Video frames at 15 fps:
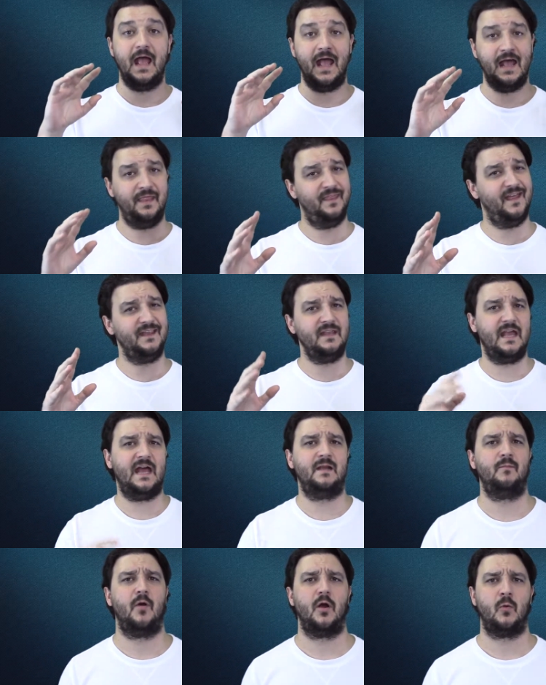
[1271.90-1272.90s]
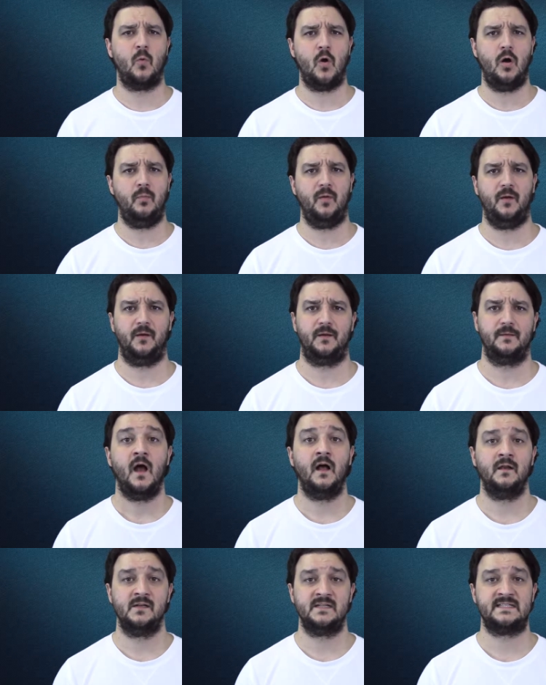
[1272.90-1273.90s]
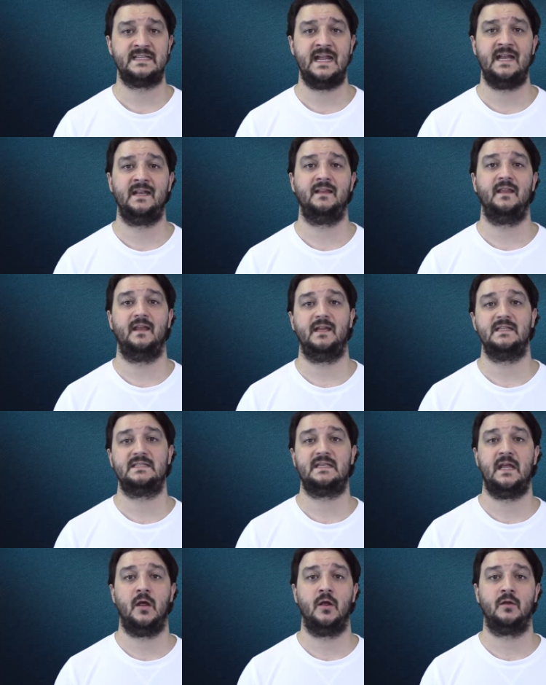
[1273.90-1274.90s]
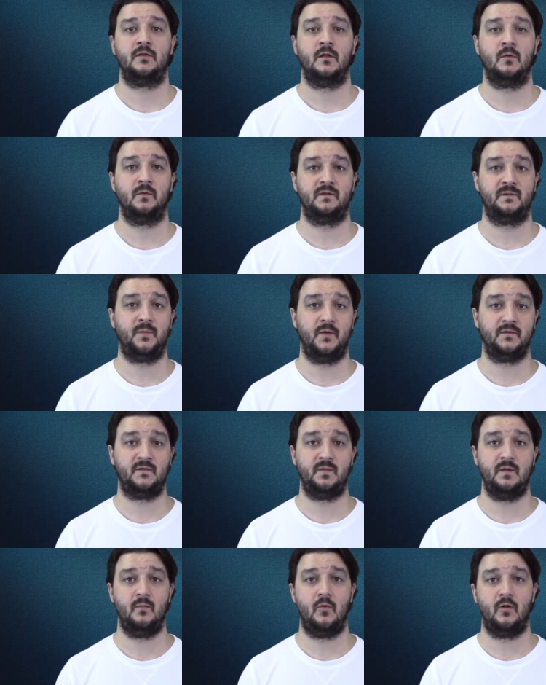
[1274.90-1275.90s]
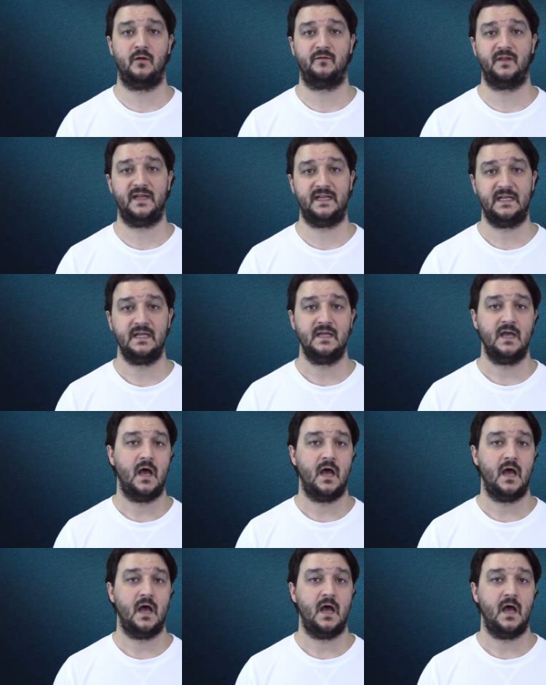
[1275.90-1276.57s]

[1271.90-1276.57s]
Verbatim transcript: And then you had Mark Wahlberg. Understanding that his character was supposed to be more of like